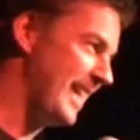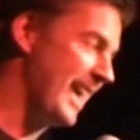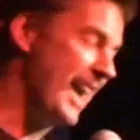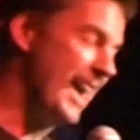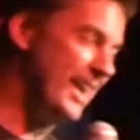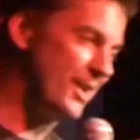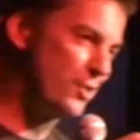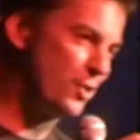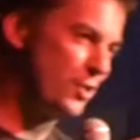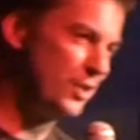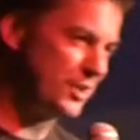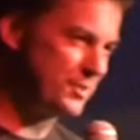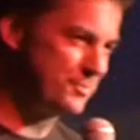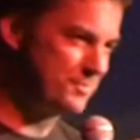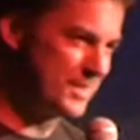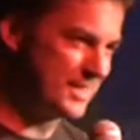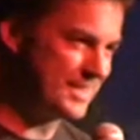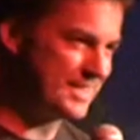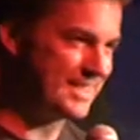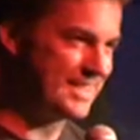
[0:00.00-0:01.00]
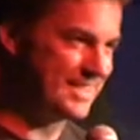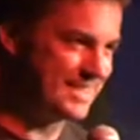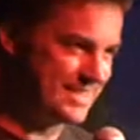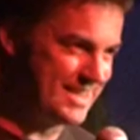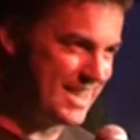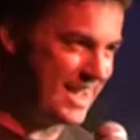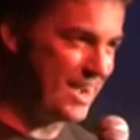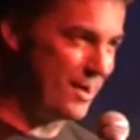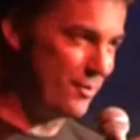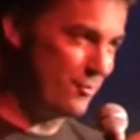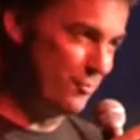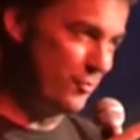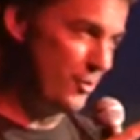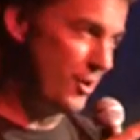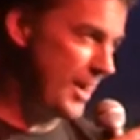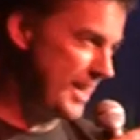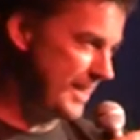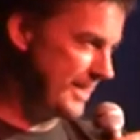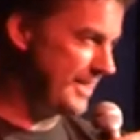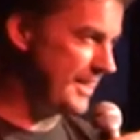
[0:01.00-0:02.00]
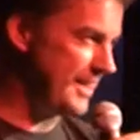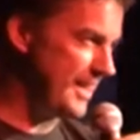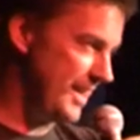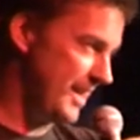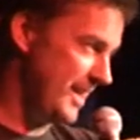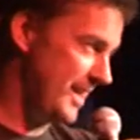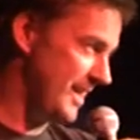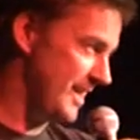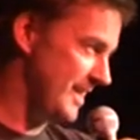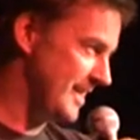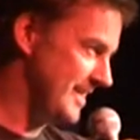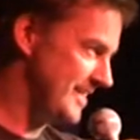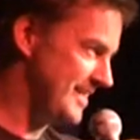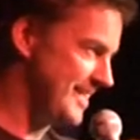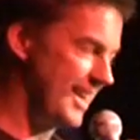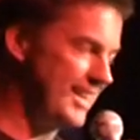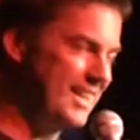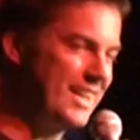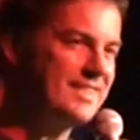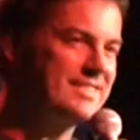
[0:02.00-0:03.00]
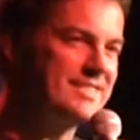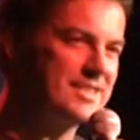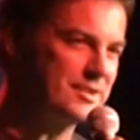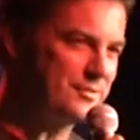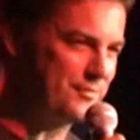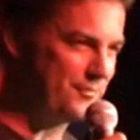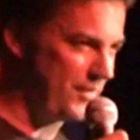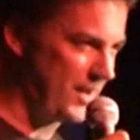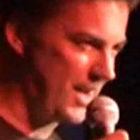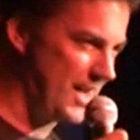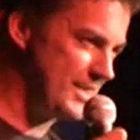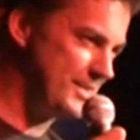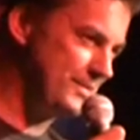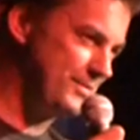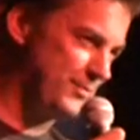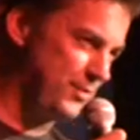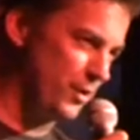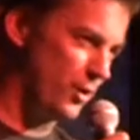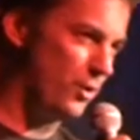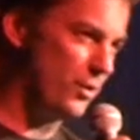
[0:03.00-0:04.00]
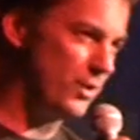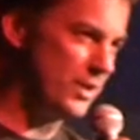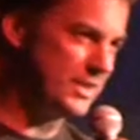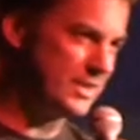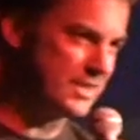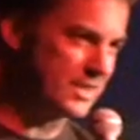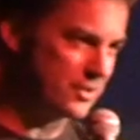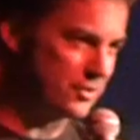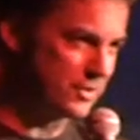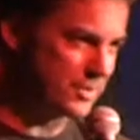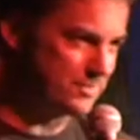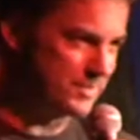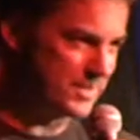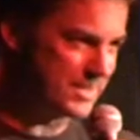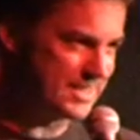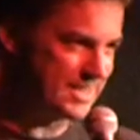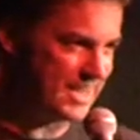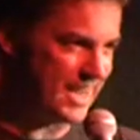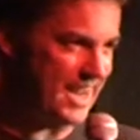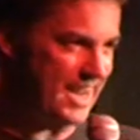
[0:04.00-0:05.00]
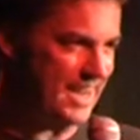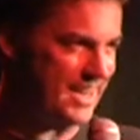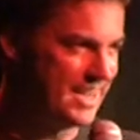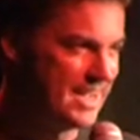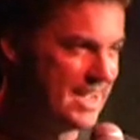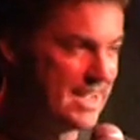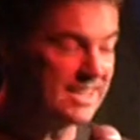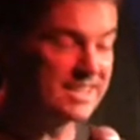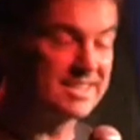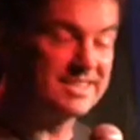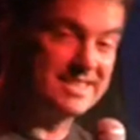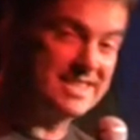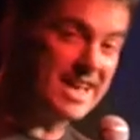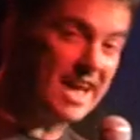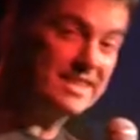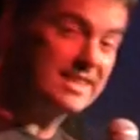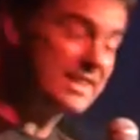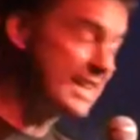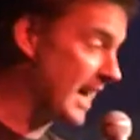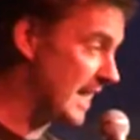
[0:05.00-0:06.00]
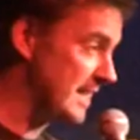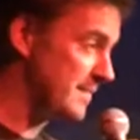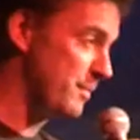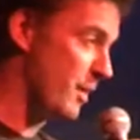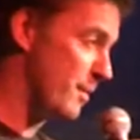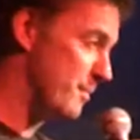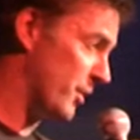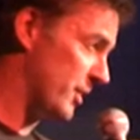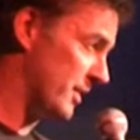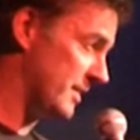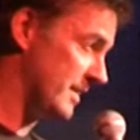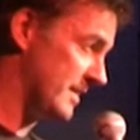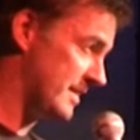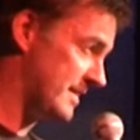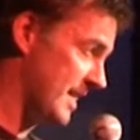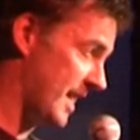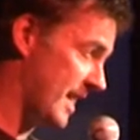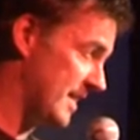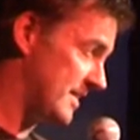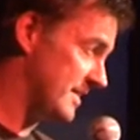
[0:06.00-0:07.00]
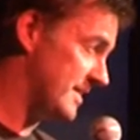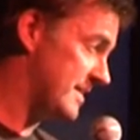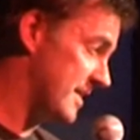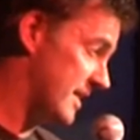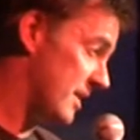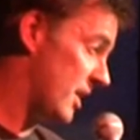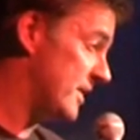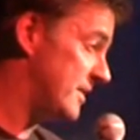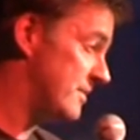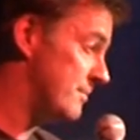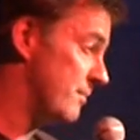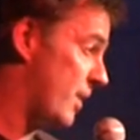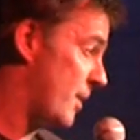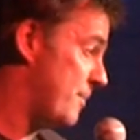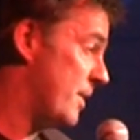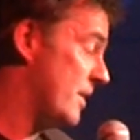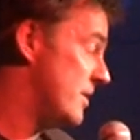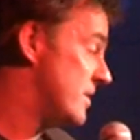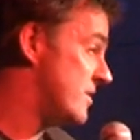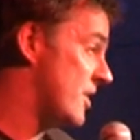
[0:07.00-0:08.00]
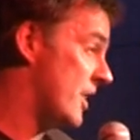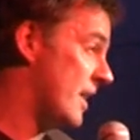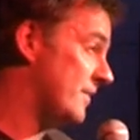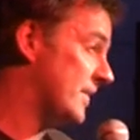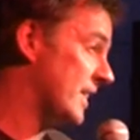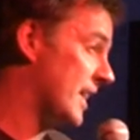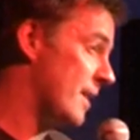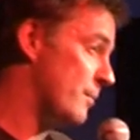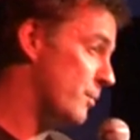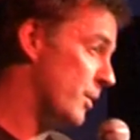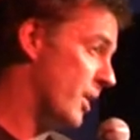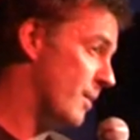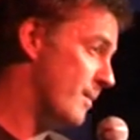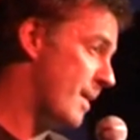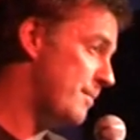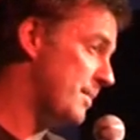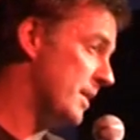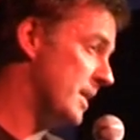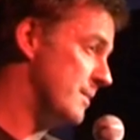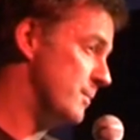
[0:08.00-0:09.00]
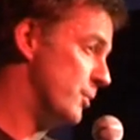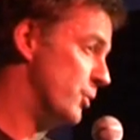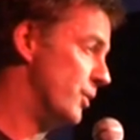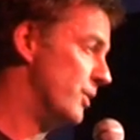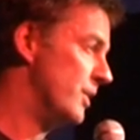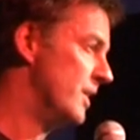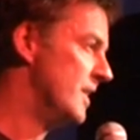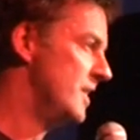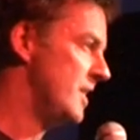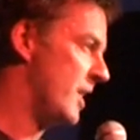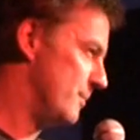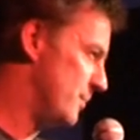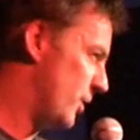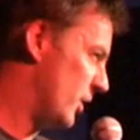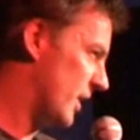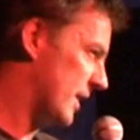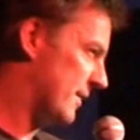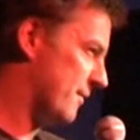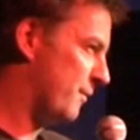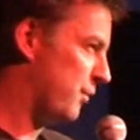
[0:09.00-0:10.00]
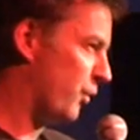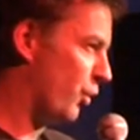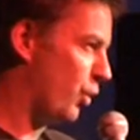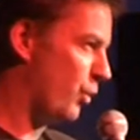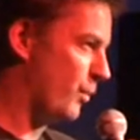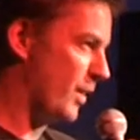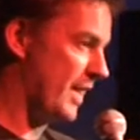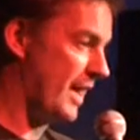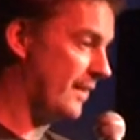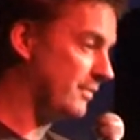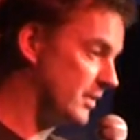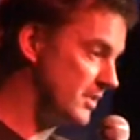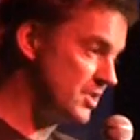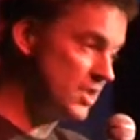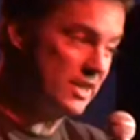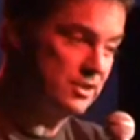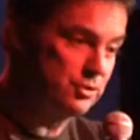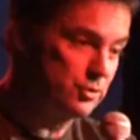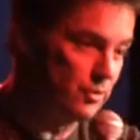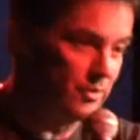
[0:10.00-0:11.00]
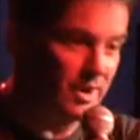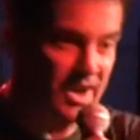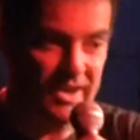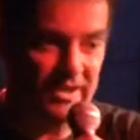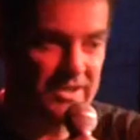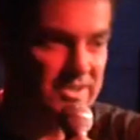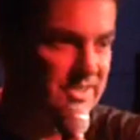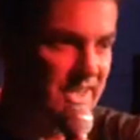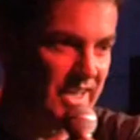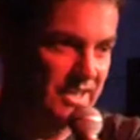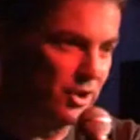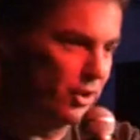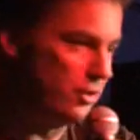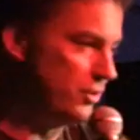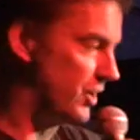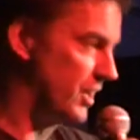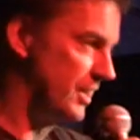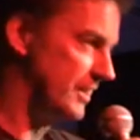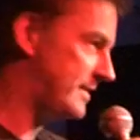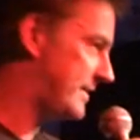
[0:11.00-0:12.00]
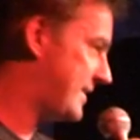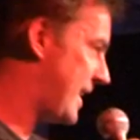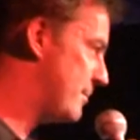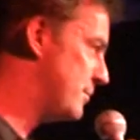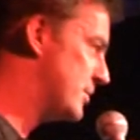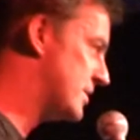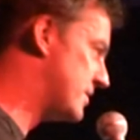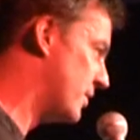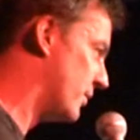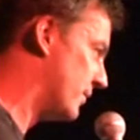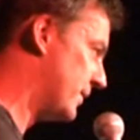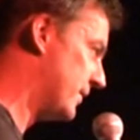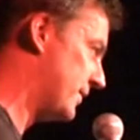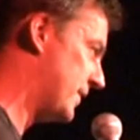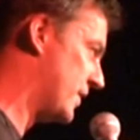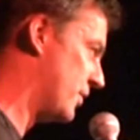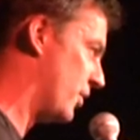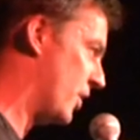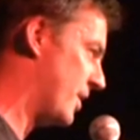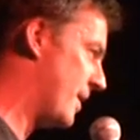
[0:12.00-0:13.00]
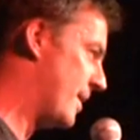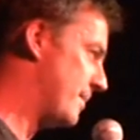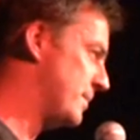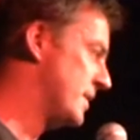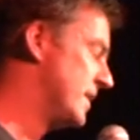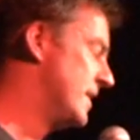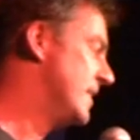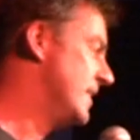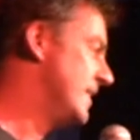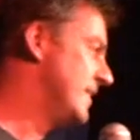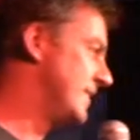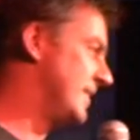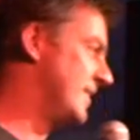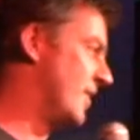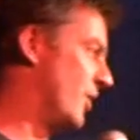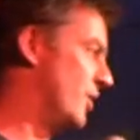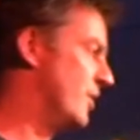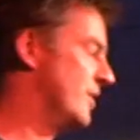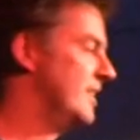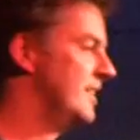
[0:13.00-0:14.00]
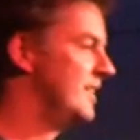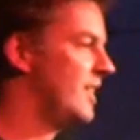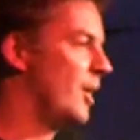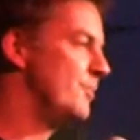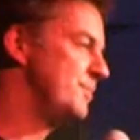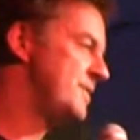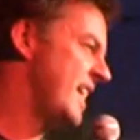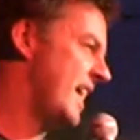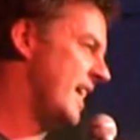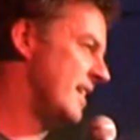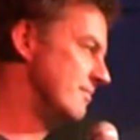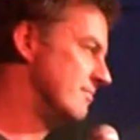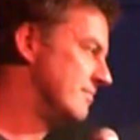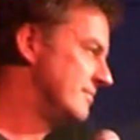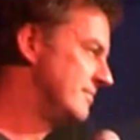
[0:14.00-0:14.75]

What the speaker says: And Christmas is now right there. So let's just fast forward to Christmas Day. Because the other cusp I'm on at this stage is that my parents don't have to get up when I'm up anymore. I'm not like 4 where they have to chase you around because they know you're going to stab yourself if they're not up. You know, I'm 10.